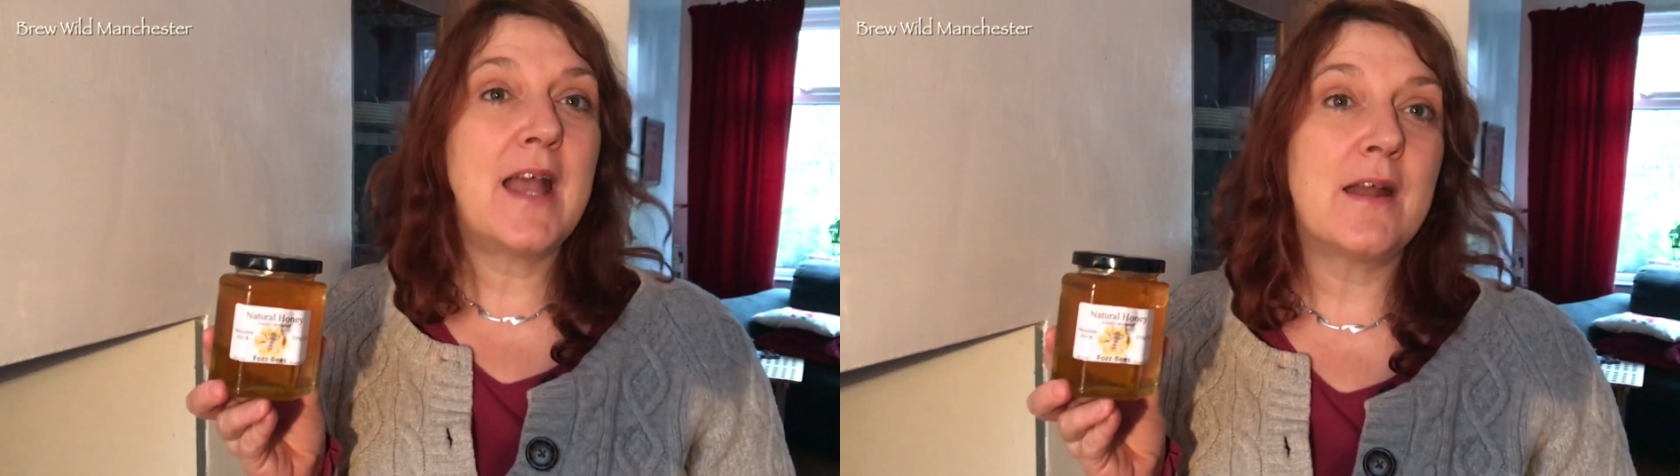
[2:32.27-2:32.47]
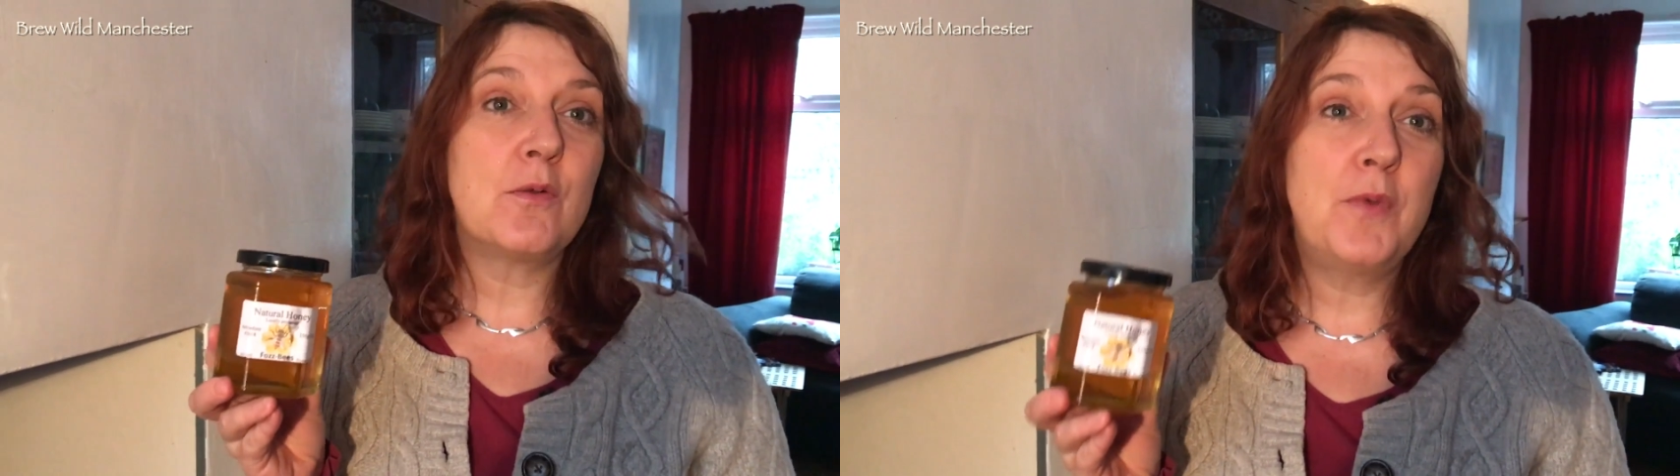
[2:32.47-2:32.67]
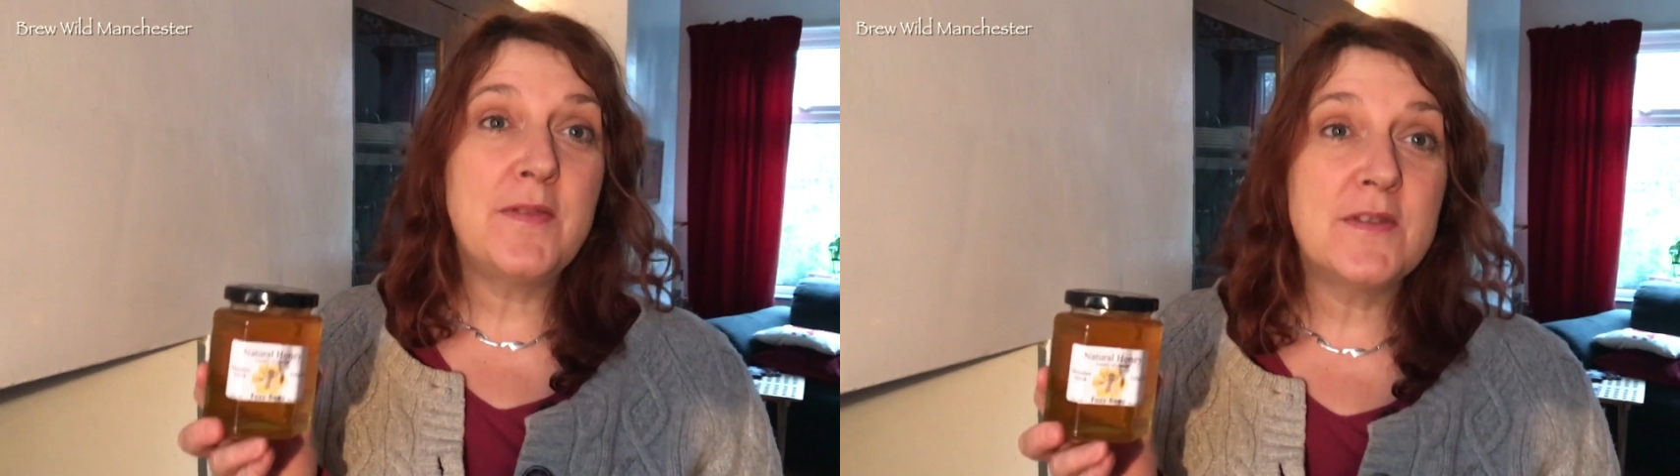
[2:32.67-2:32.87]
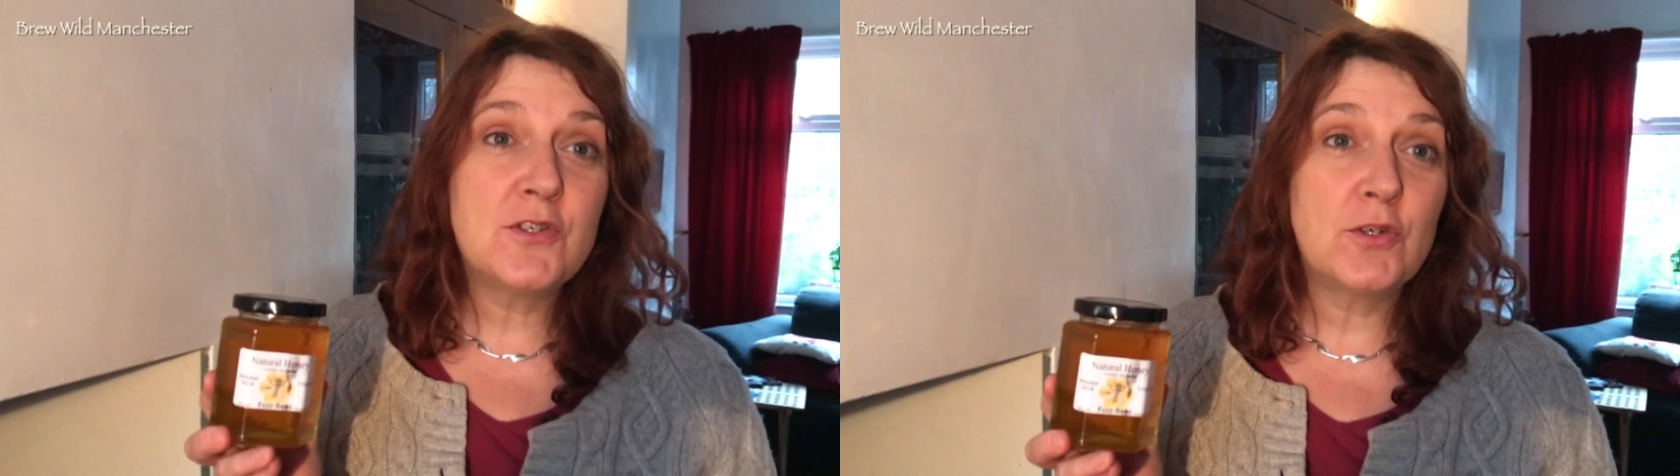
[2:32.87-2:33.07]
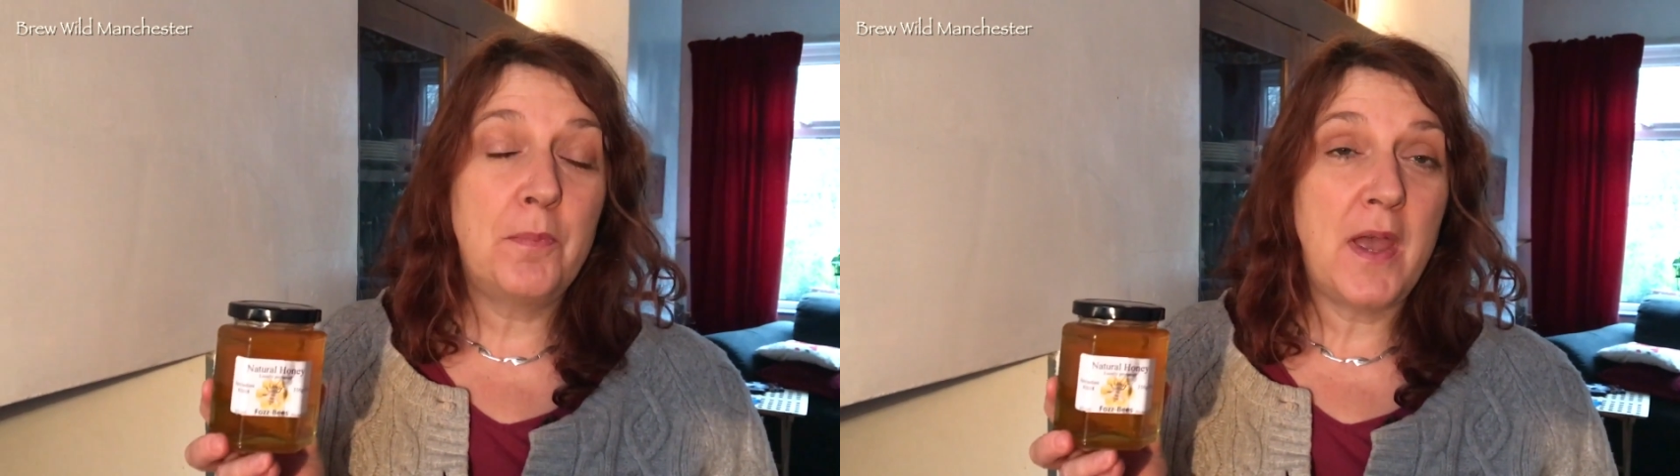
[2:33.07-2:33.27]
at
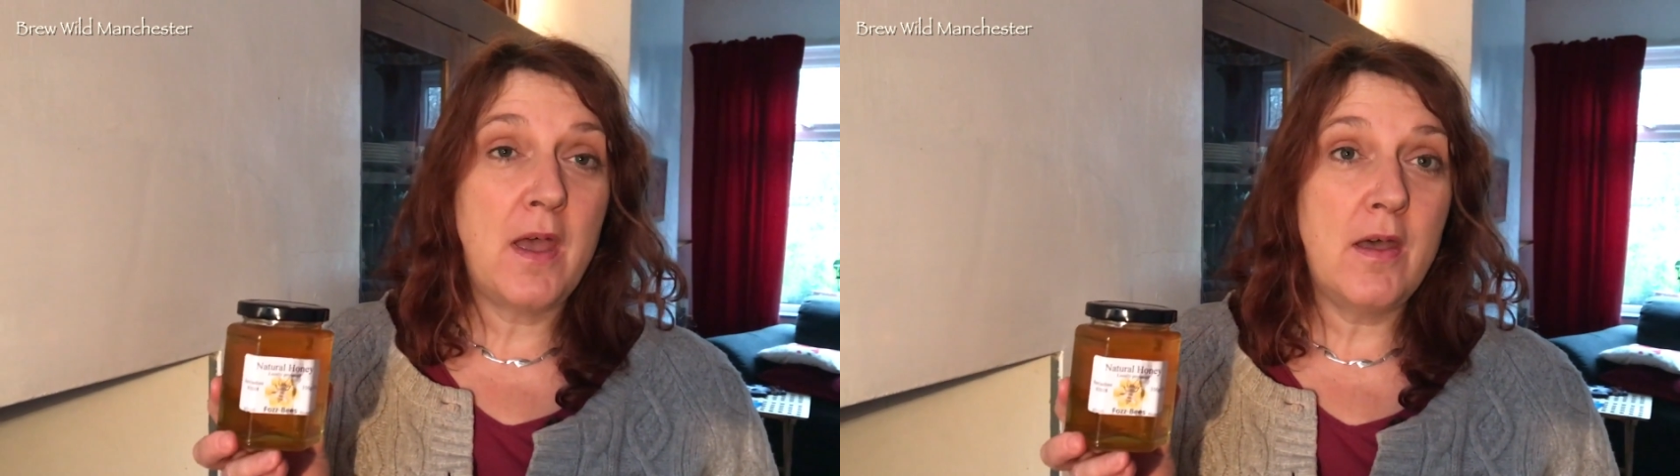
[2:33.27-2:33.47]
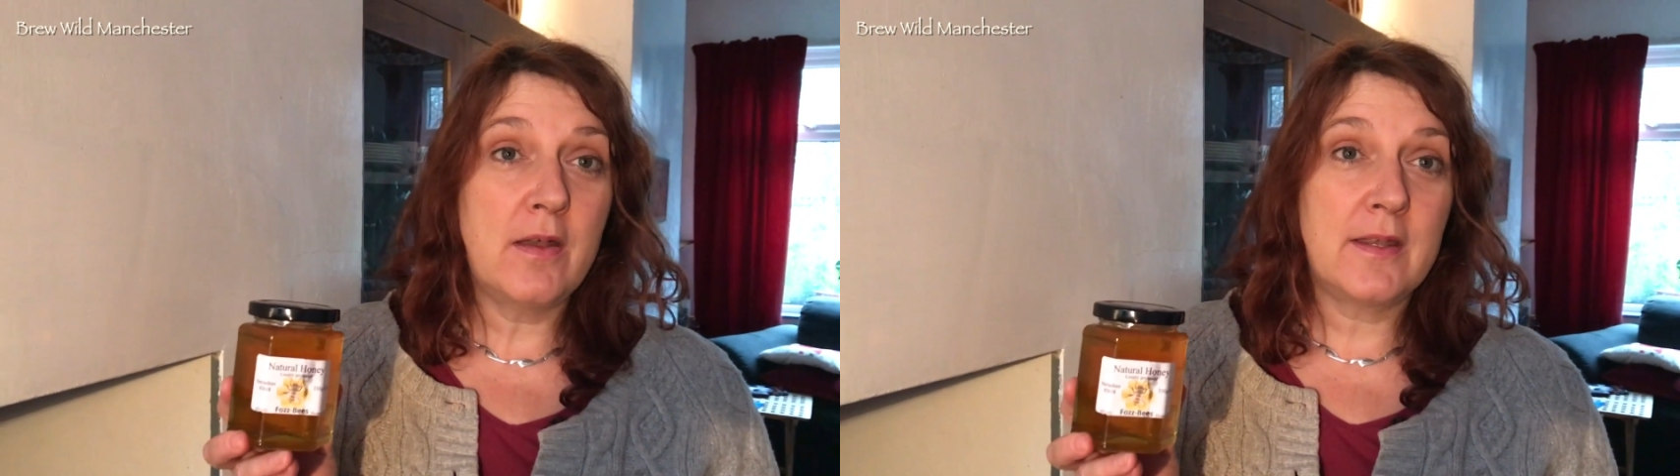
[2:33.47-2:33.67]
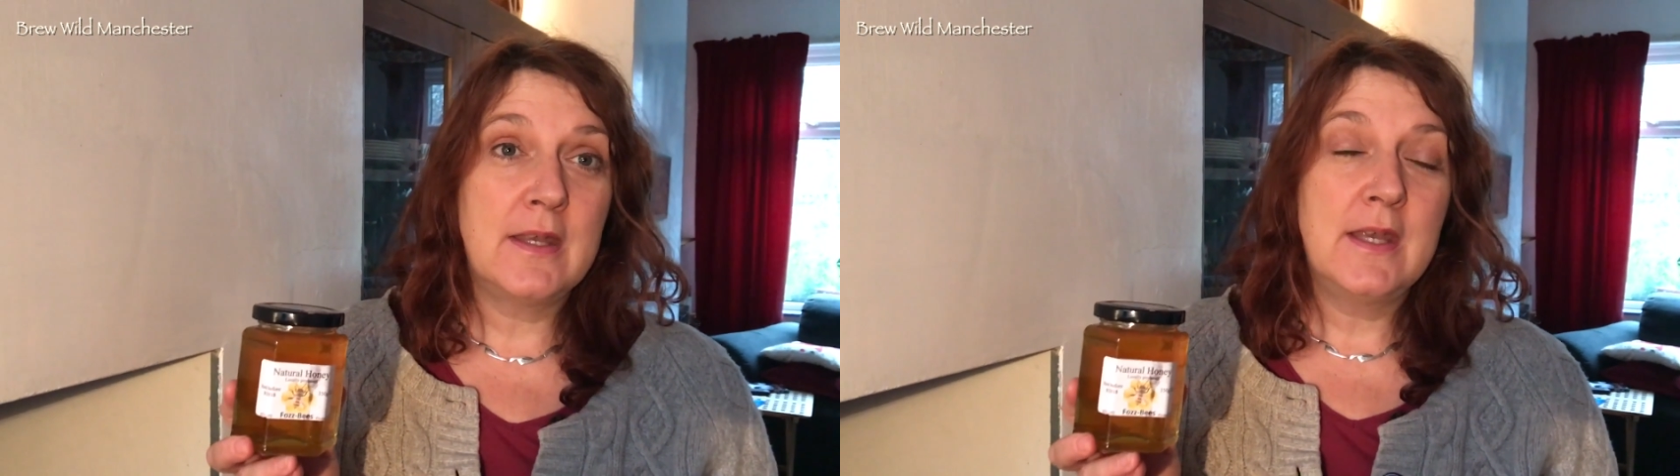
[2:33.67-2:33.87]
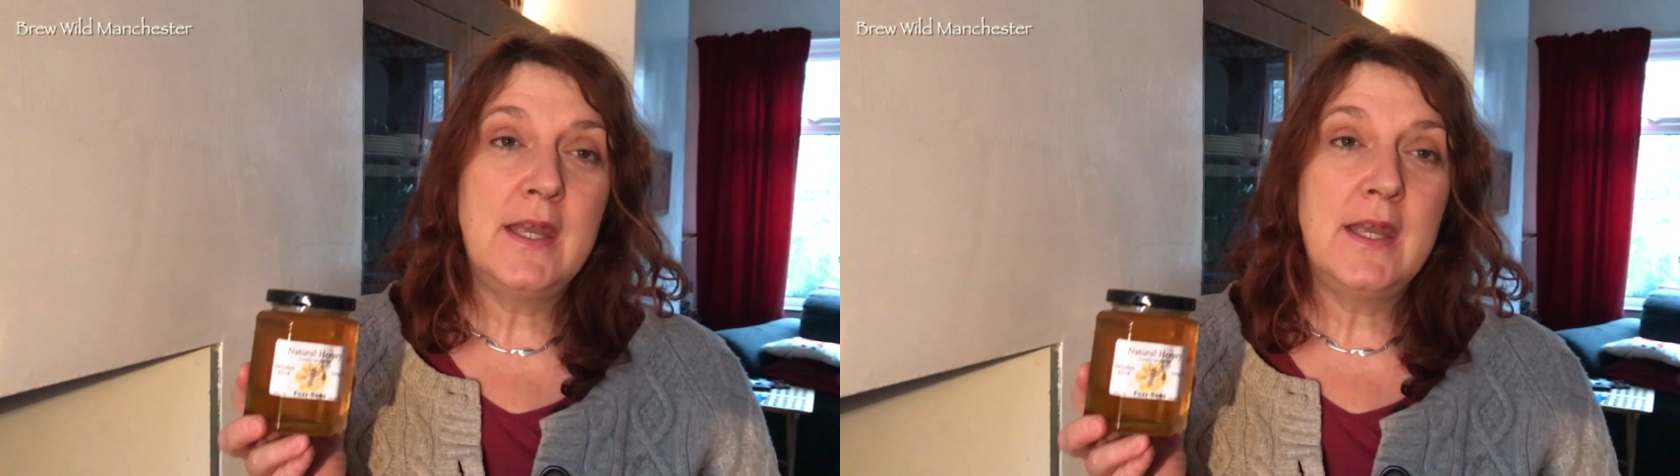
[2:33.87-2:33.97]
Wythenshawe Park.